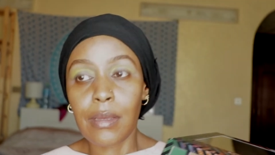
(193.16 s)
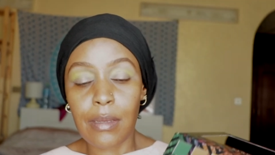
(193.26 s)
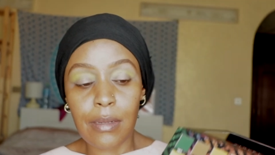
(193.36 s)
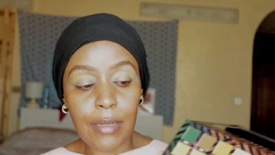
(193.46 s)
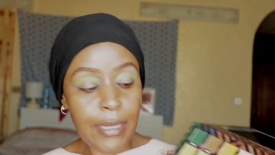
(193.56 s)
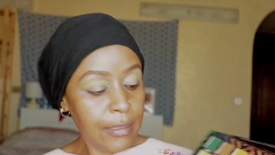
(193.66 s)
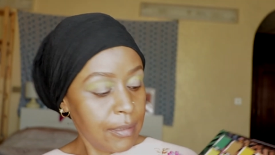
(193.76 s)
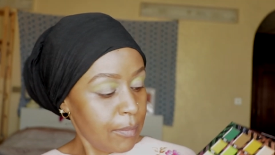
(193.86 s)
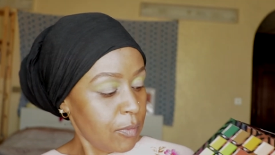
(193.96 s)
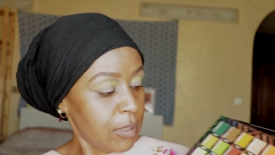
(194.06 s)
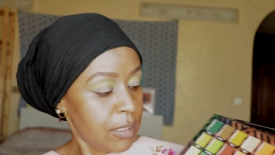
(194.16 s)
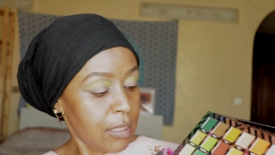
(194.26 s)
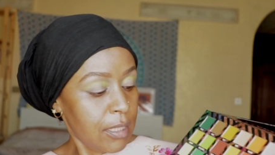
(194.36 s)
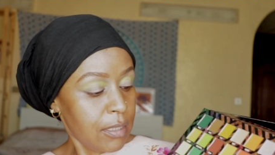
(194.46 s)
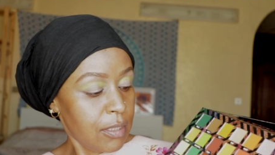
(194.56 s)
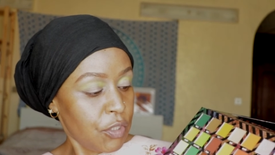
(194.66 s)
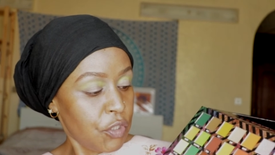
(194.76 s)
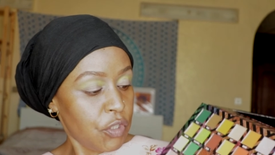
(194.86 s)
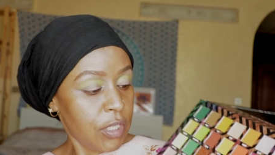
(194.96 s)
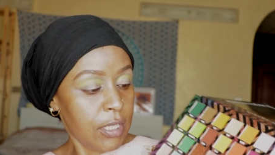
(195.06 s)
Next, I'm gonna take the
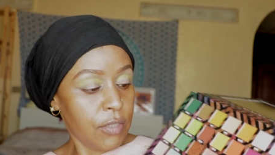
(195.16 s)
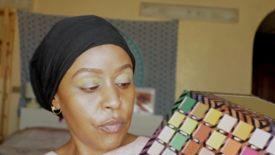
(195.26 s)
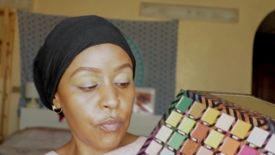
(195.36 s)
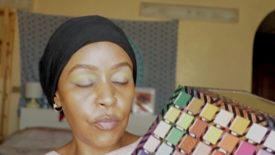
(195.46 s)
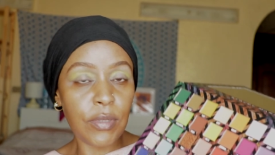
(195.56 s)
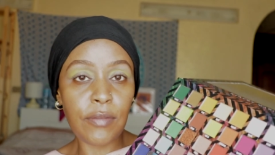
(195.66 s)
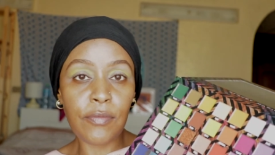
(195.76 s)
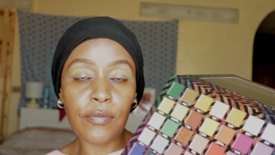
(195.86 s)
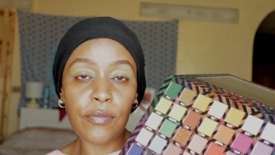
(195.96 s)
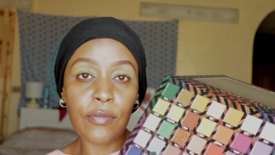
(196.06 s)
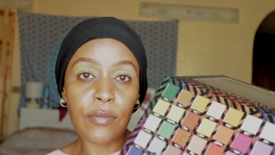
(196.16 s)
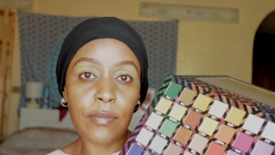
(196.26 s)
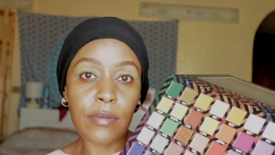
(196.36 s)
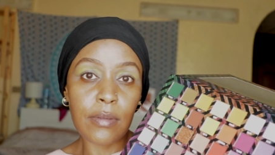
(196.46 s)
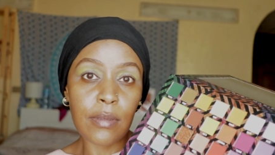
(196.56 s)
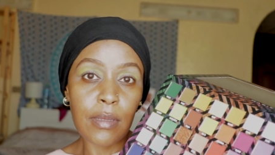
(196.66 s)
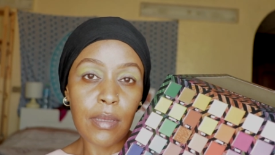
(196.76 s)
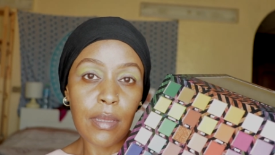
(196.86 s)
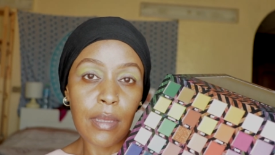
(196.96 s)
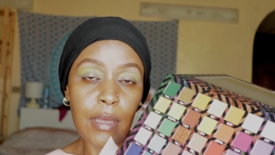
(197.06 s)
shade Reef
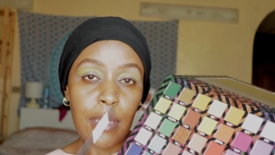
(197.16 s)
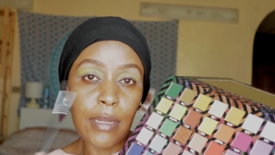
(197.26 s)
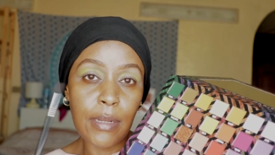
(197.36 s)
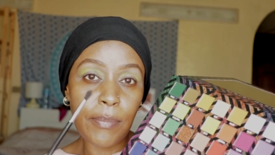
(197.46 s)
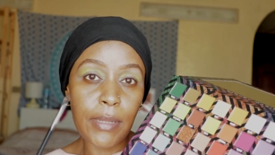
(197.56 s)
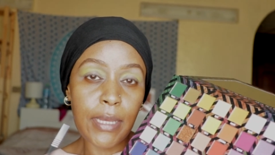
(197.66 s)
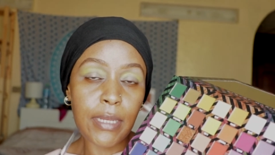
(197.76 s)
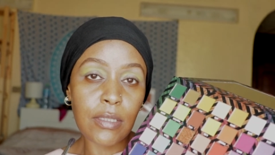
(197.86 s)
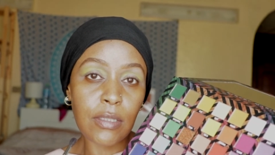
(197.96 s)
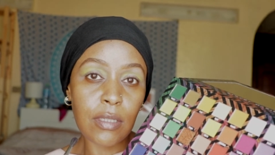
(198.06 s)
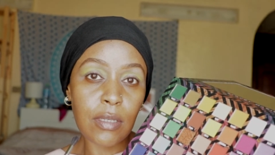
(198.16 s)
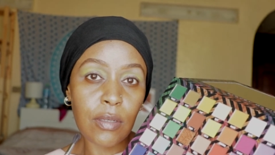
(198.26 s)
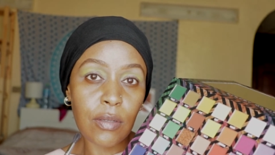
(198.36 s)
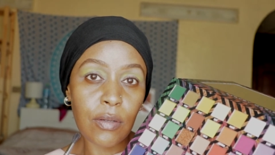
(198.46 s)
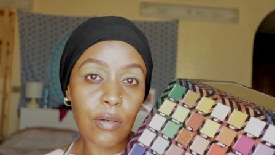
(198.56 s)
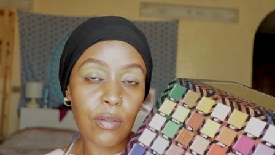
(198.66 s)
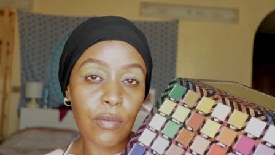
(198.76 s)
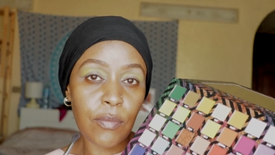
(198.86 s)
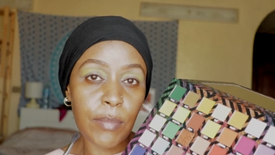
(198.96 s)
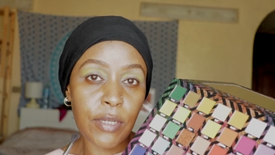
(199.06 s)
and apply it all
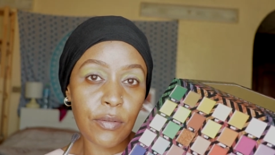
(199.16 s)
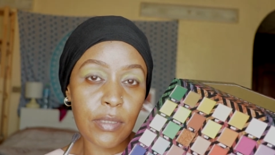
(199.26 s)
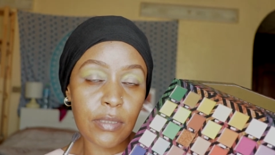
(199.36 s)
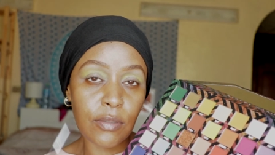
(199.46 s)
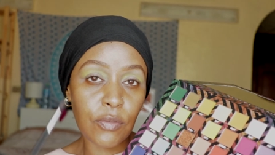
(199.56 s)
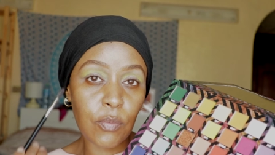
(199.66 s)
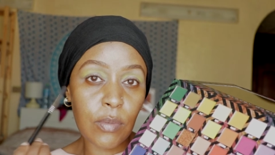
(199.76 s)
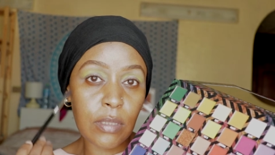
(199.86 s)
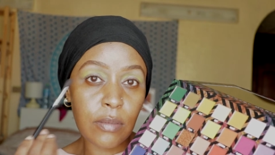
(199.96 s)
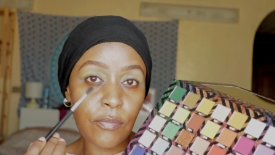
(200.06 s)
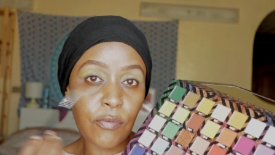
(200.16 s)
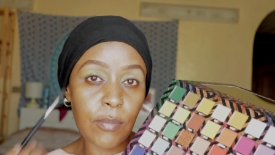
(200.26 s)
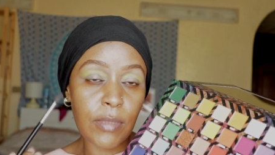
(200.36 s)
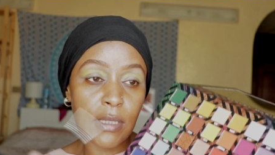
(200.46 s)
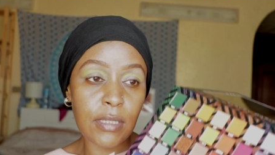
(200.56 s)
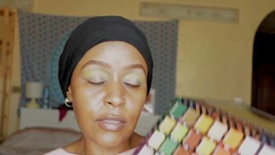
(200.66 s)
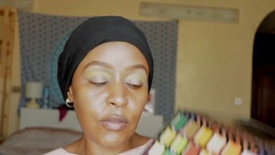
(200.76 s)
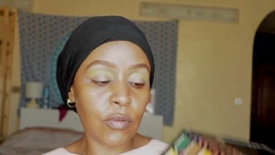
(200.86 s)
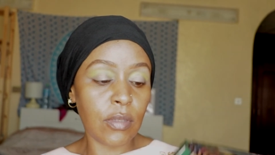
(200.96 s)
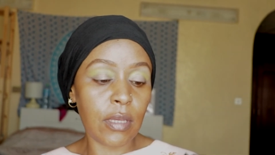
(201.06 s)
over my crease as well, from the inner
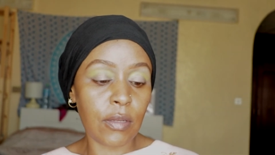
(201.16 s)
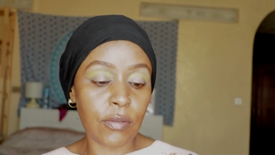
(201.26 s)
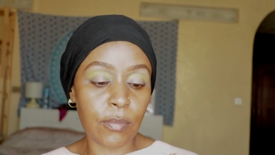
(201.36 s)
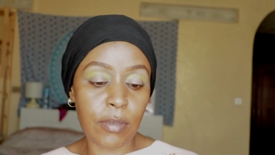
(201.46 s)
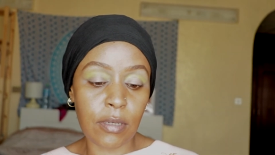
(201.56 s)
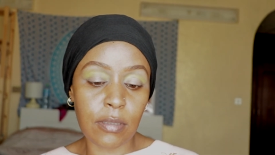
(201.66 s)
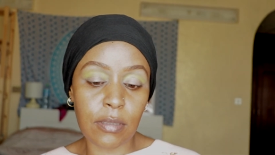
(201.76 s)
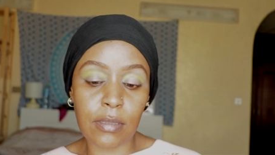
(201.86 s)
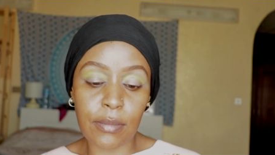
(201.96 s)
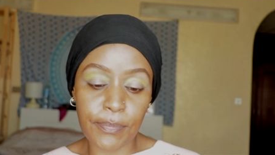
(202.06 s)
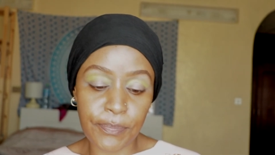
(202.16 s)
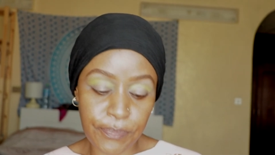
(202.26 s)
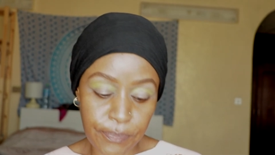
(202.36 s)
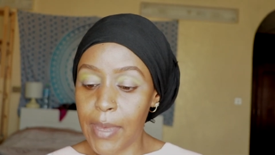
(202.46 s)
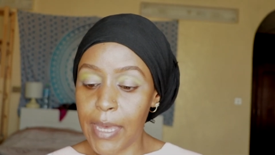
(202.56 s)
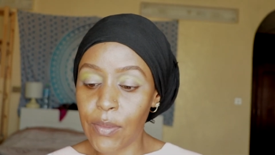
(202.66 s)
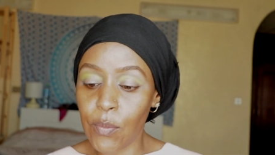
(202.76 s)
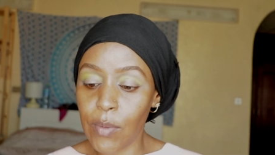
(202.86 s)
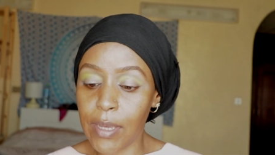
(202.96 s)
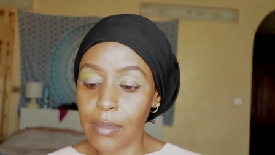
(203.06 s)
to the outer part. By
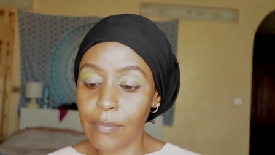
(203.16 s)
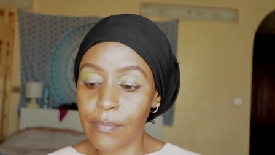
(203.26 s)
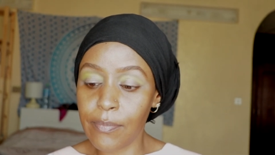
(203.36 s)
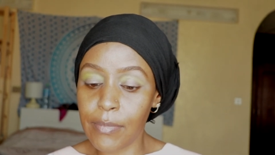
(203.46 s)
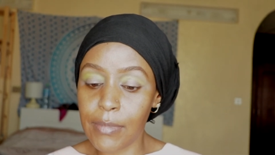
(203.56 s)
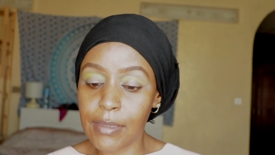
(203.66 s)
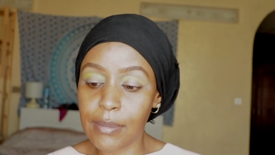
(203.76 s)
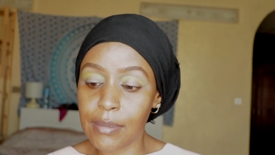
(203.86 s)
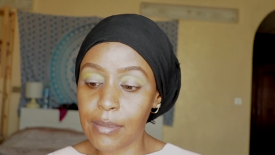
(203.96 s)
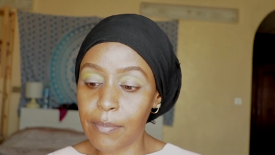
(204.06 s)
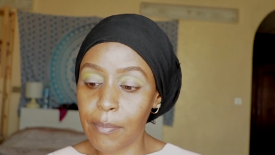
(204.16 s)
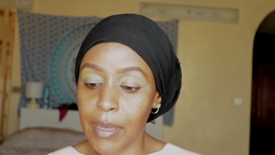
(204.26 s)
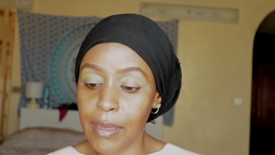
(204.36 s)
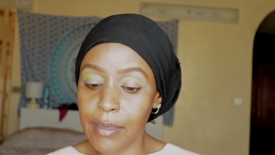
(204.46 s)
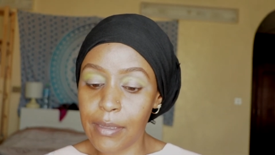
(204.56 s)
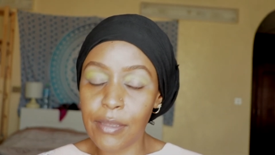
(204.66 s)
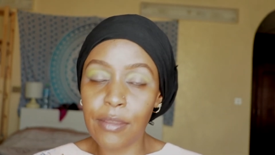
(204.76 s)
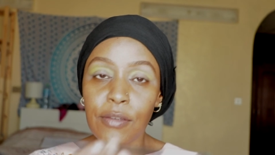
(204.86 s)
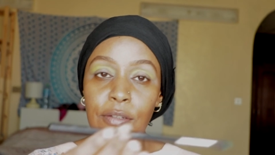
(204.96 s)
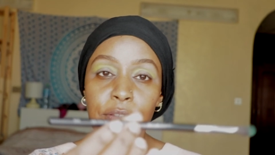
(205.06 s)
the way, this is my
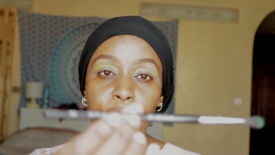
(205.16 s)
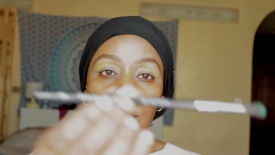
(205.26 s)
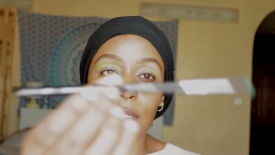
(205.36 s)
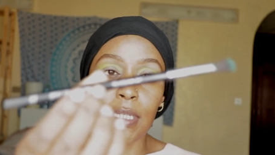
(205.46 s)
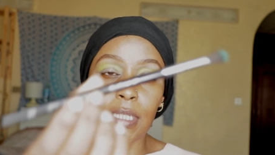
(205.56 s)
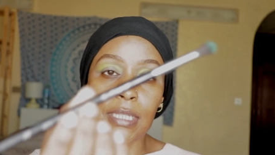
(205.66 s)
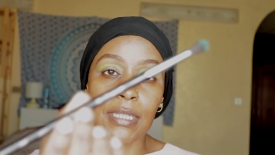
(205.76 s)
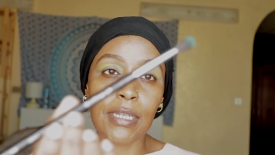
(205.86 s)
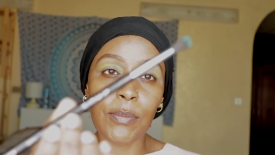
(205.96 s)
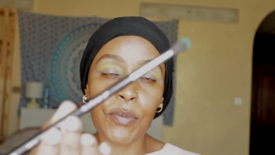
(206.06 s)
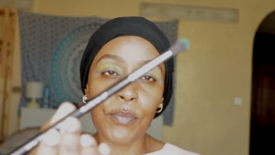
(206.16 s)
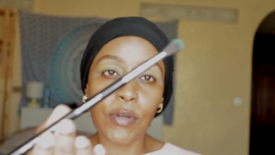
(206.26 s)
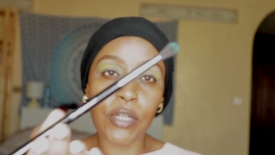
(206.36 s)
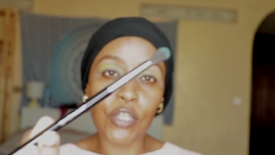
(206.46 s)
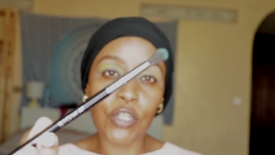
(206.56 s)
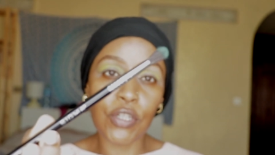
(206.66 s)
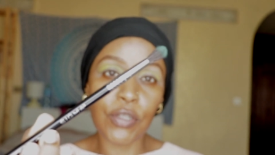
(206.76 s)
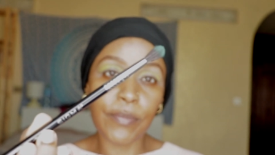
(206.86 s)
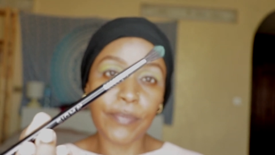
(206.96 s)
E33 Sigma brush.